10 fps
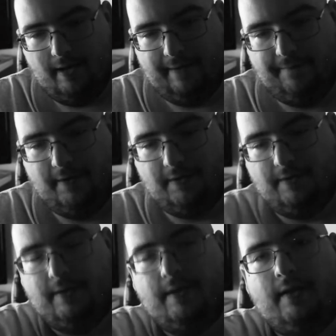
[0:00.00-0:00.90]
I
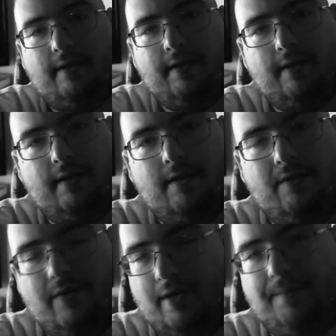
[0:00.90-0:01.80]
feel,
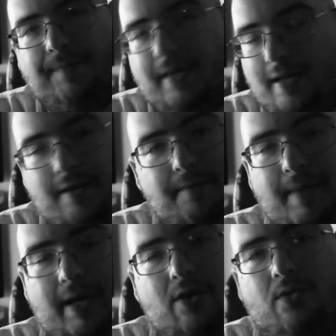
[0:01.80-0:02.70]
well,
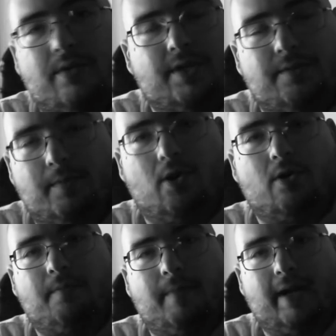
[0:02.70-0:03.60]
my goal is
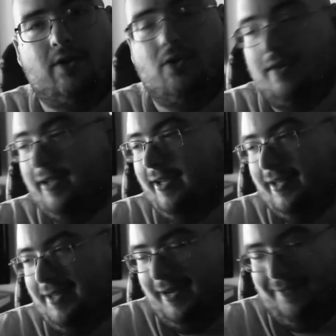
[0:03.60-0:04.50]
small. My goal
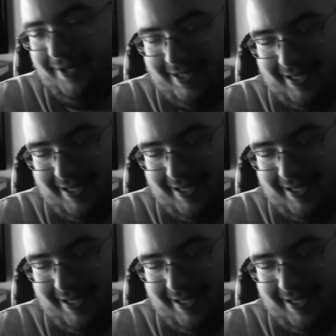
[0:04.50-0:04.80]
is every